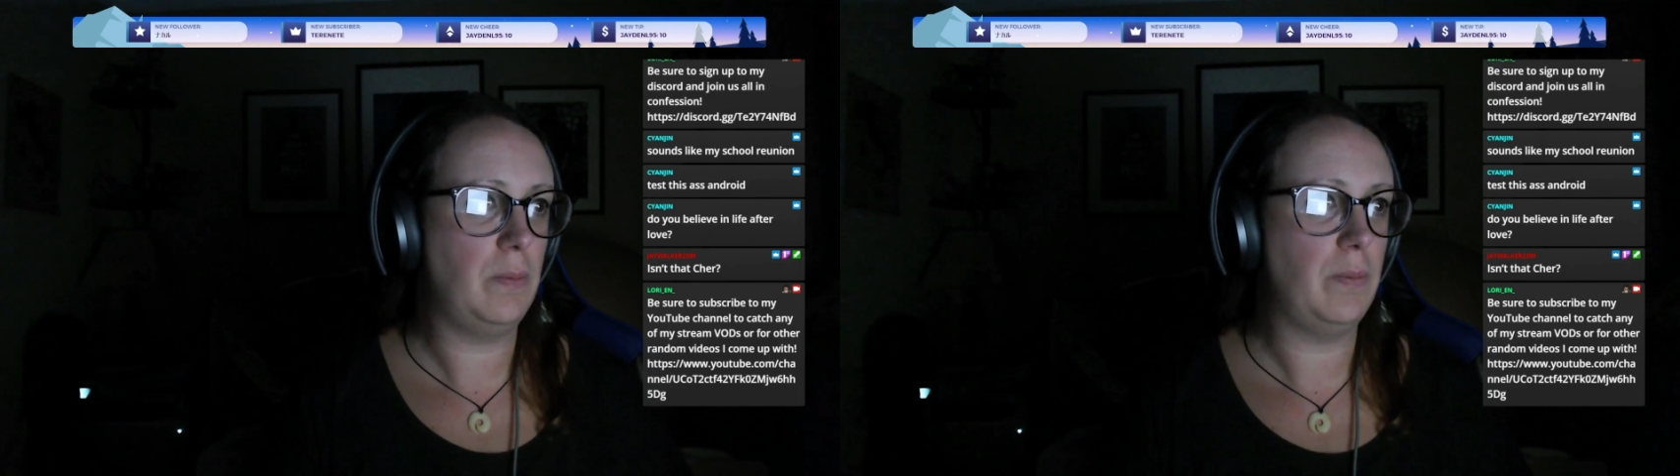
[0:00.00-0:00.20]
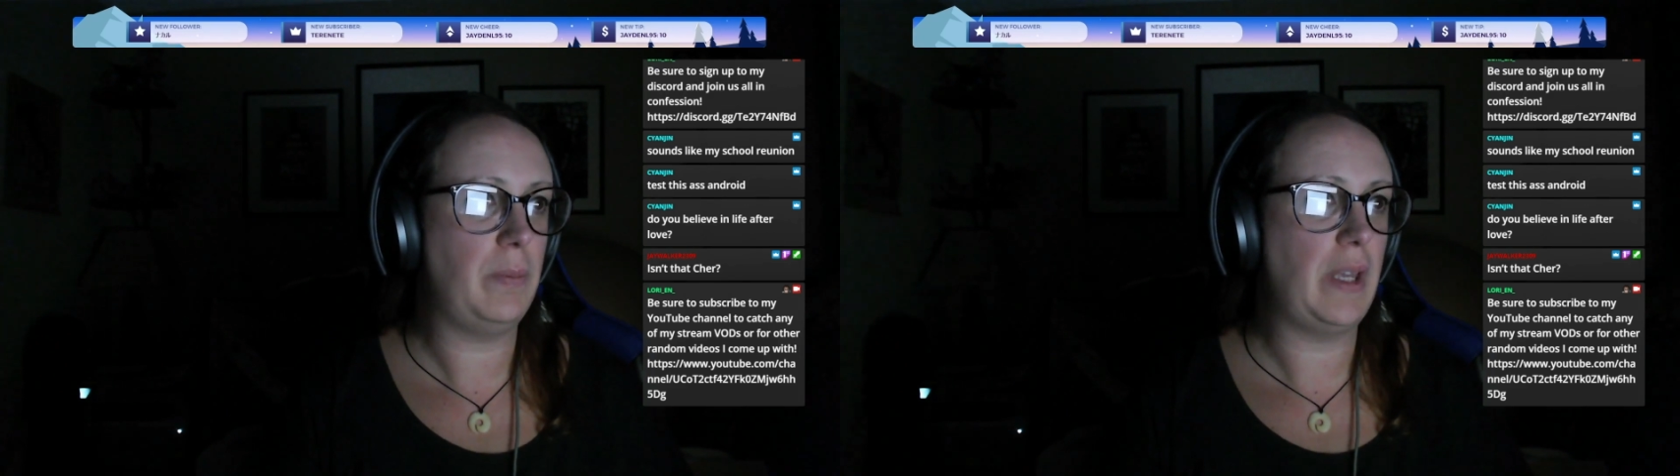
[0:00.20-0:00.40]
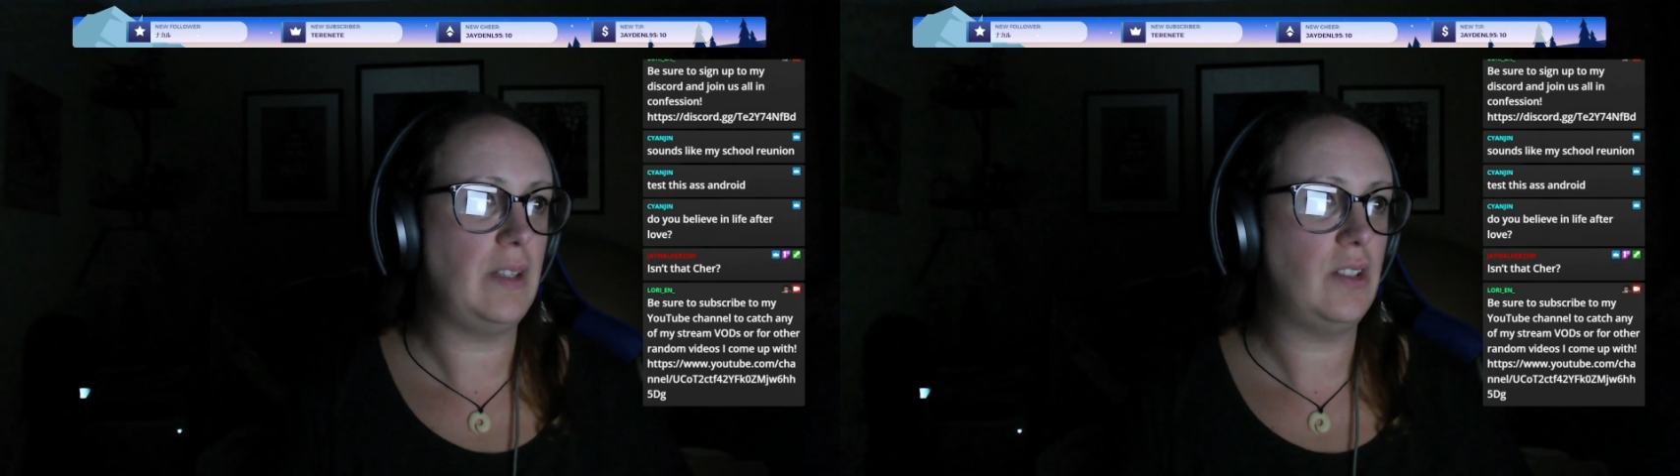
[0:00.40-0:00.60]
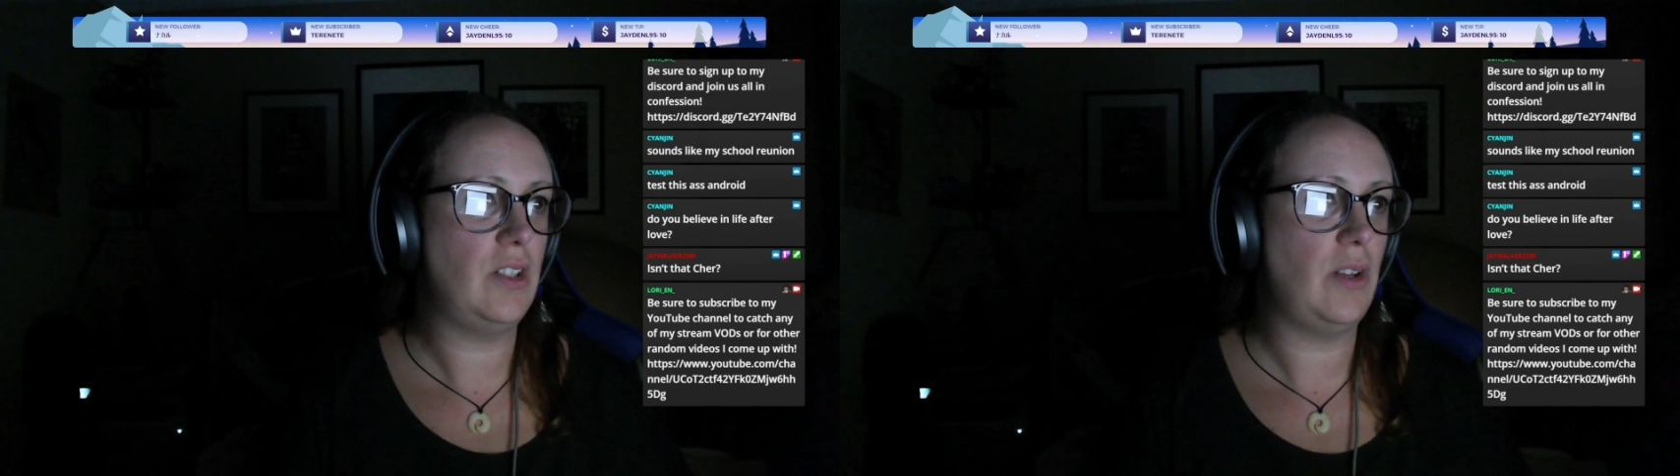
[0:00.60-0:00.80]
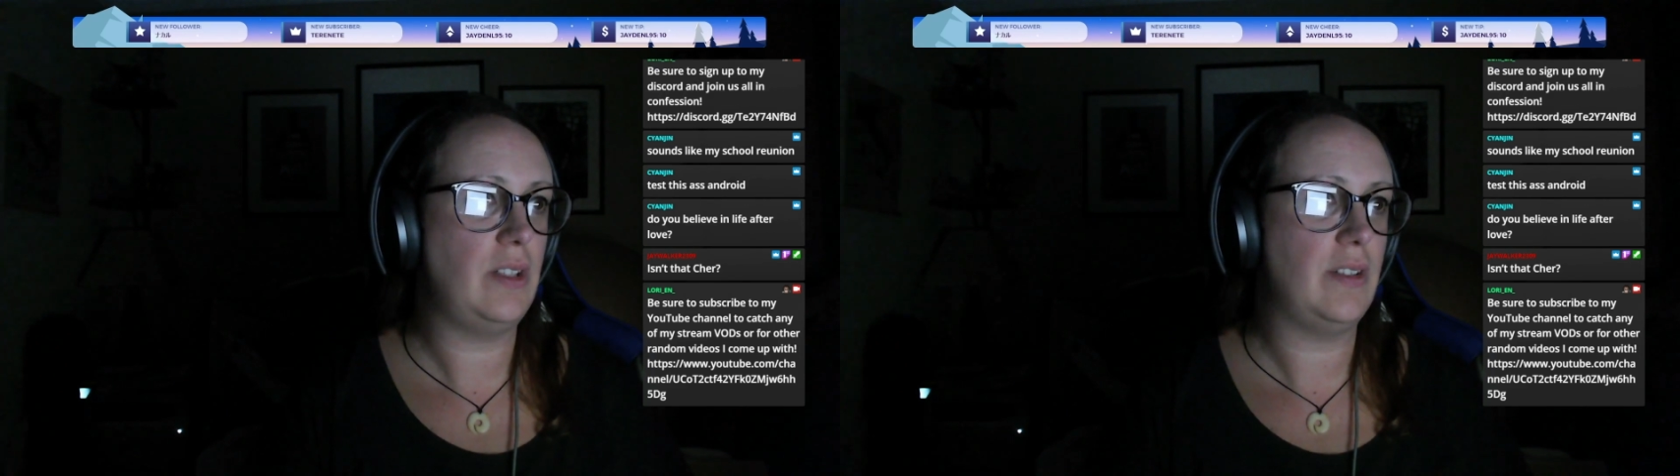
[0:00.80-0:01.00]
began to
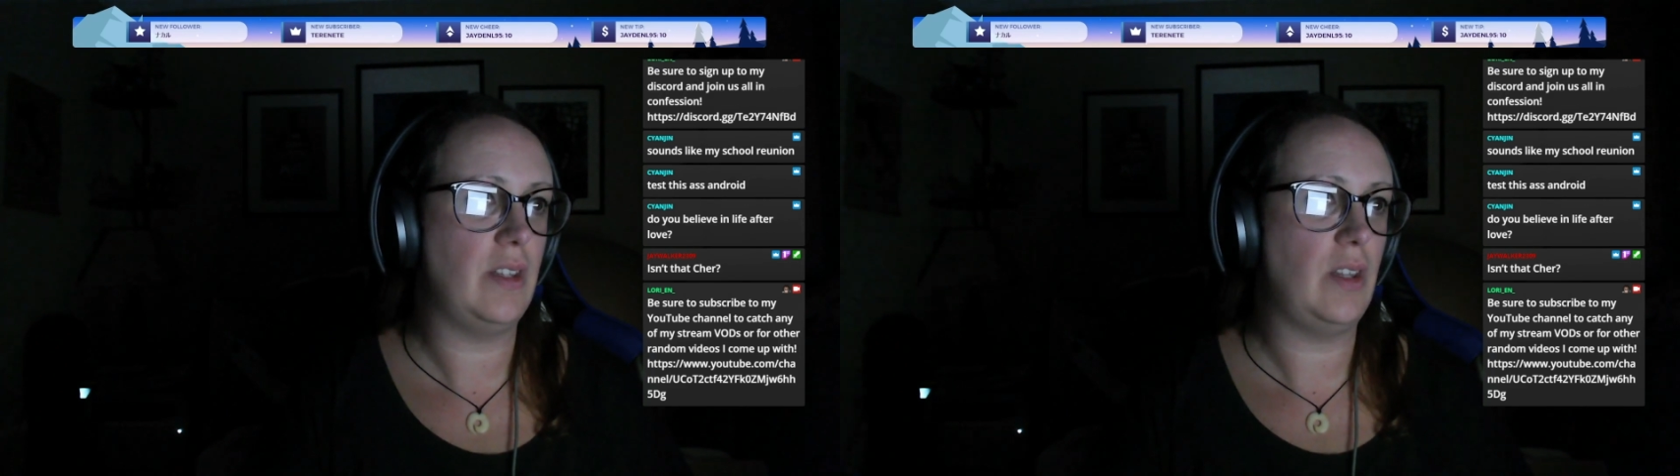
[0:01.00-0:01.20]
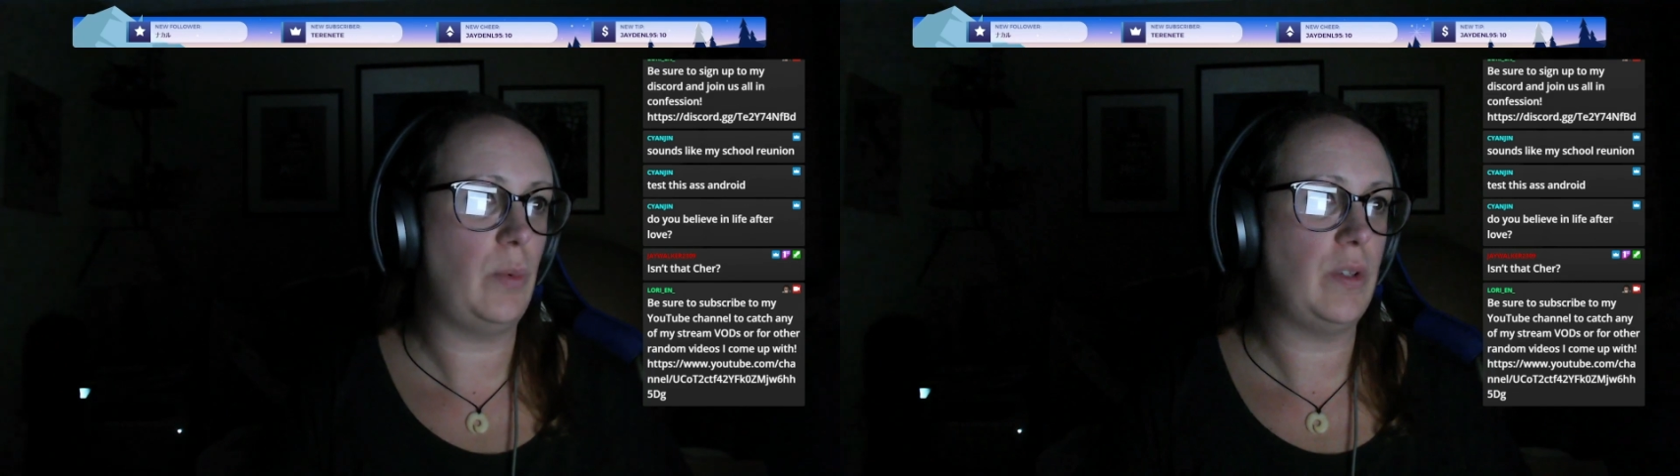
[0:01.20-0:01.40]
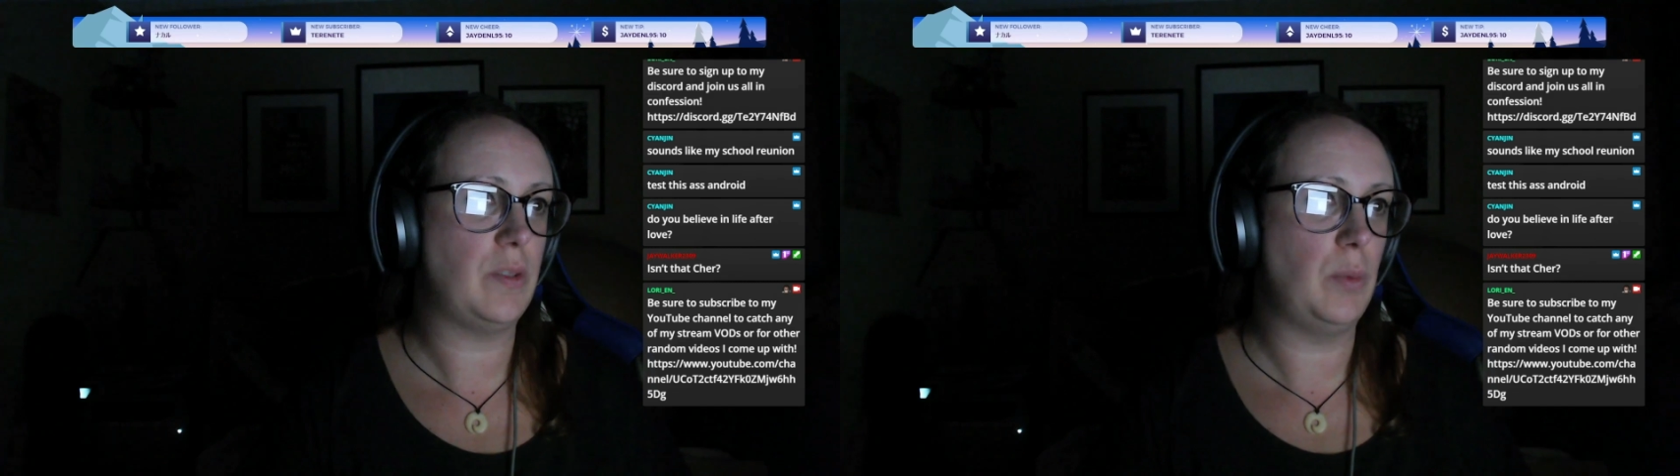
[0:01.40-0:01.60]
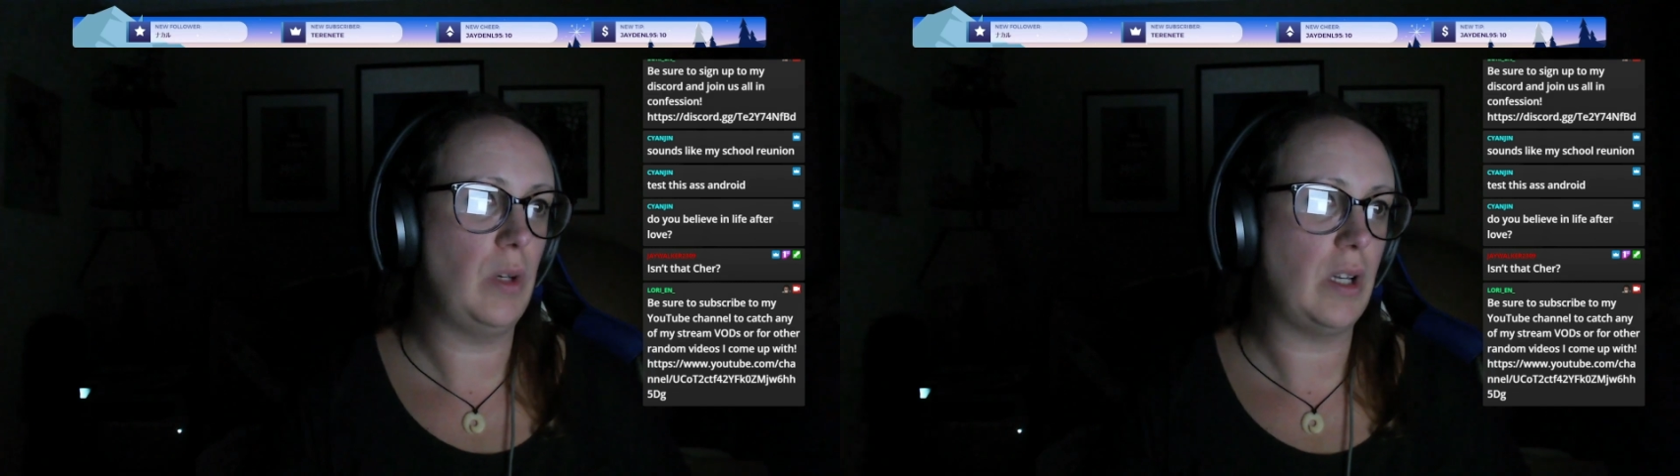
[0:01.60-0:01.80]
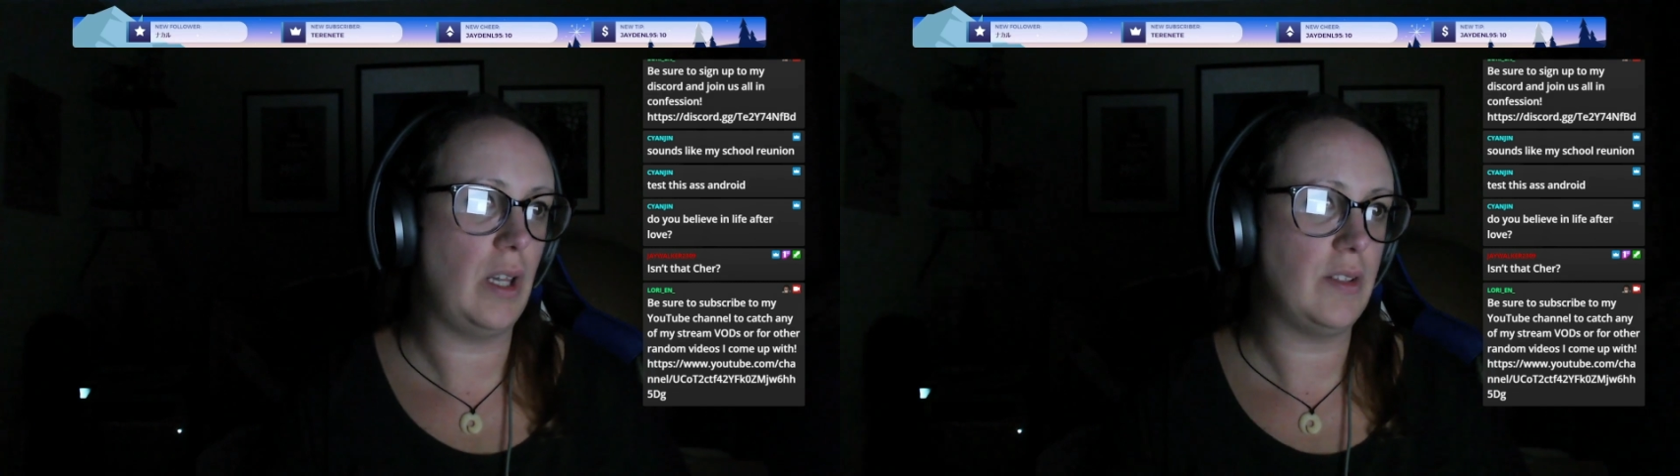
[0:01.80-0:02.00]
notice that there were smaller
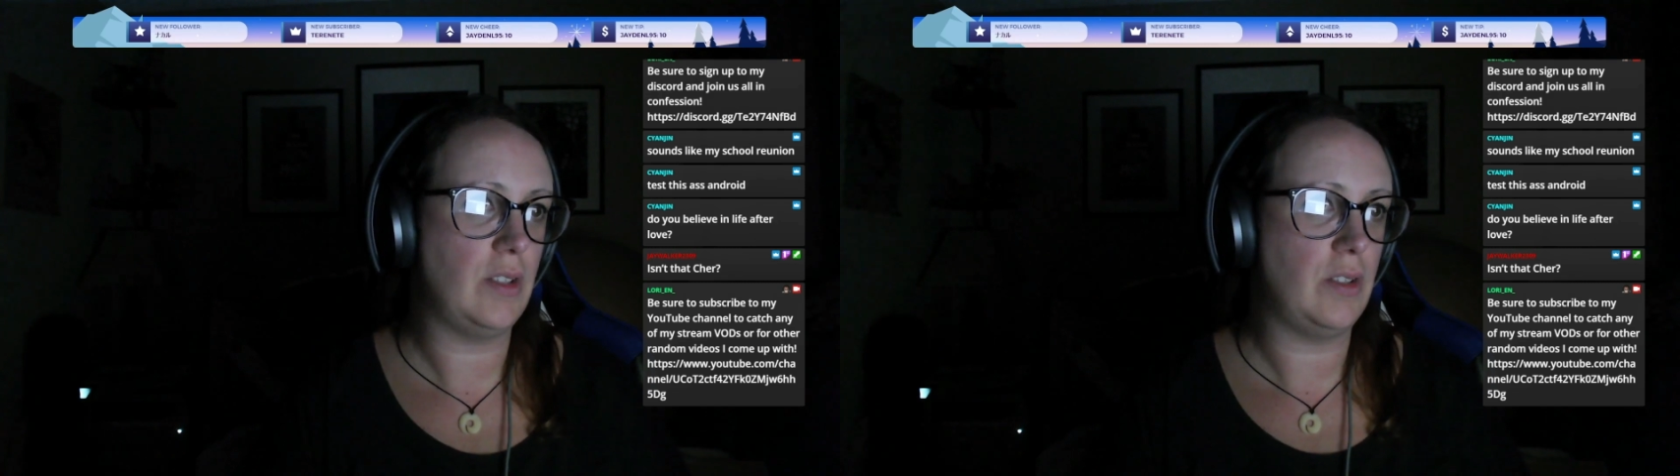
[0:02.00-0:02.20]
clusters